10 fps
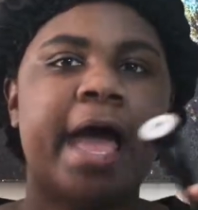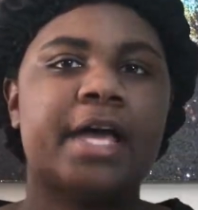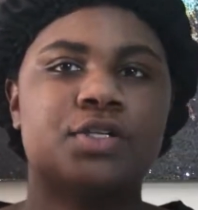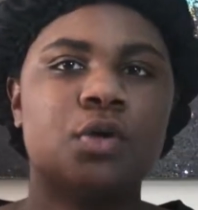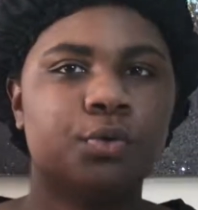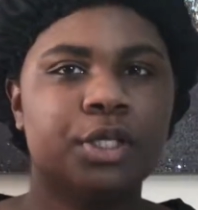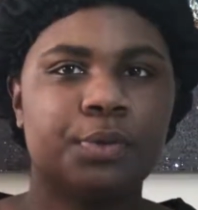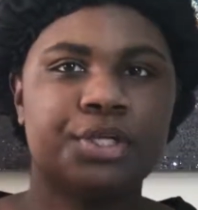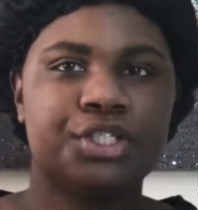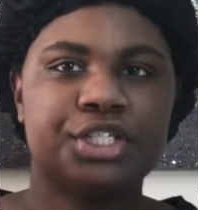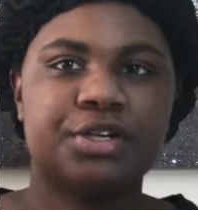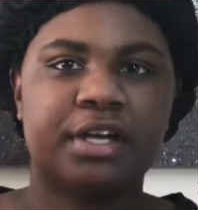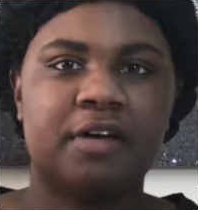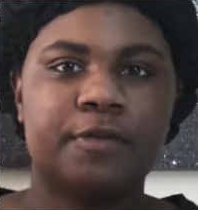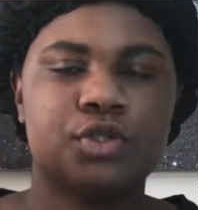I don't really want a sheer
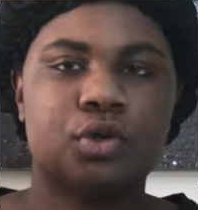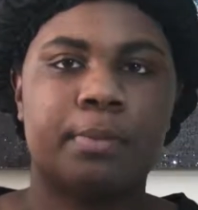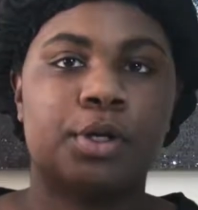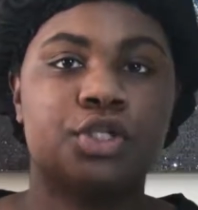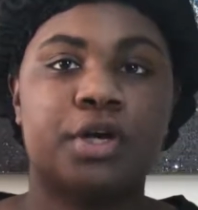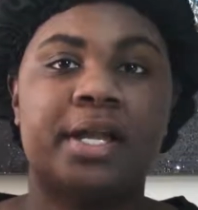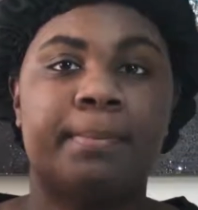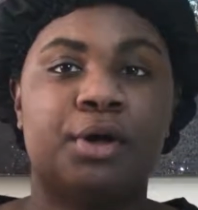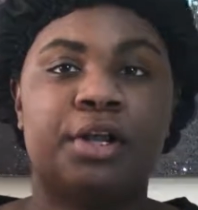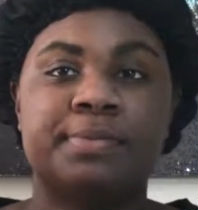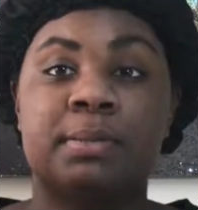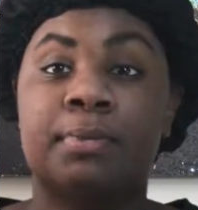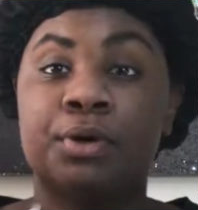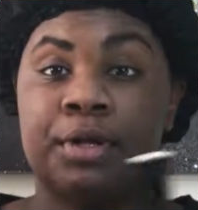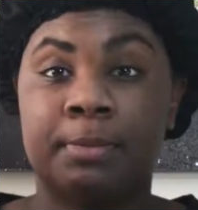coverage, so I'm going to try to build it up to
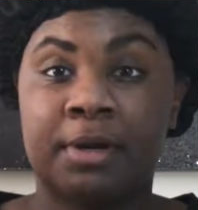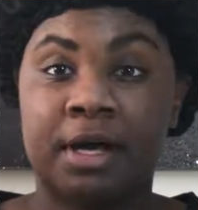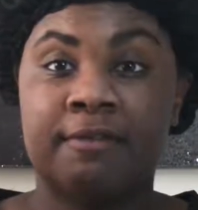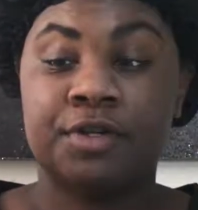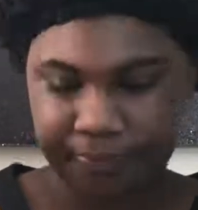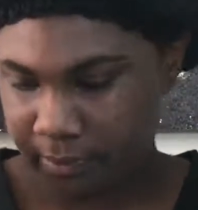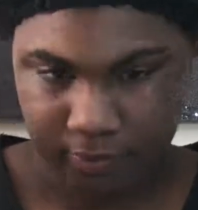medium coverage.